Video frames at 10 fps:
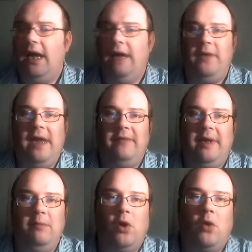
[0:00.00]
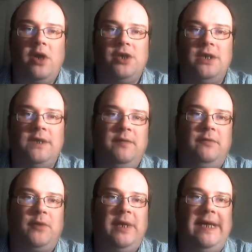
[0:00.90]
If you have any more questions, feel
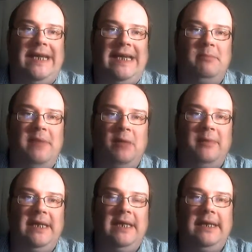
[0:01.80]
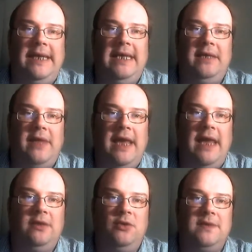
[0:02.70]
free to email me,
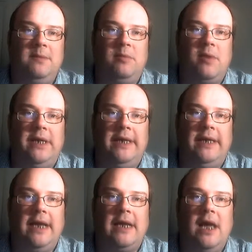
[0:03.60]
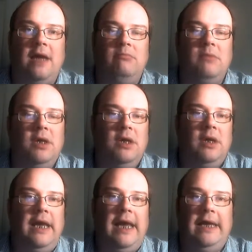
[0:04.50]
keith@newsimplemarketing.com,
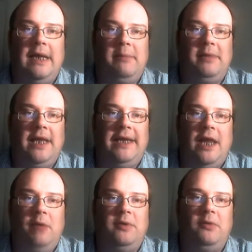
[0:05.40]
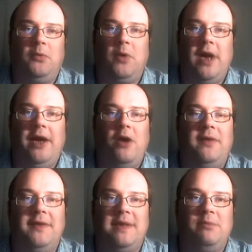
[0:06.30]
and I'll be glad to help you with what I know on
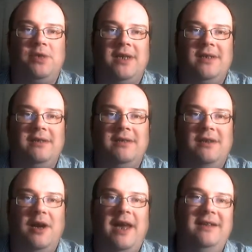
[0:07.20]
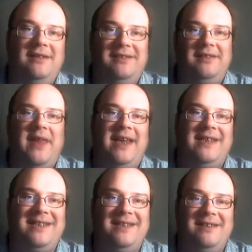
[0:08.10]
the subject. All right? Thanks.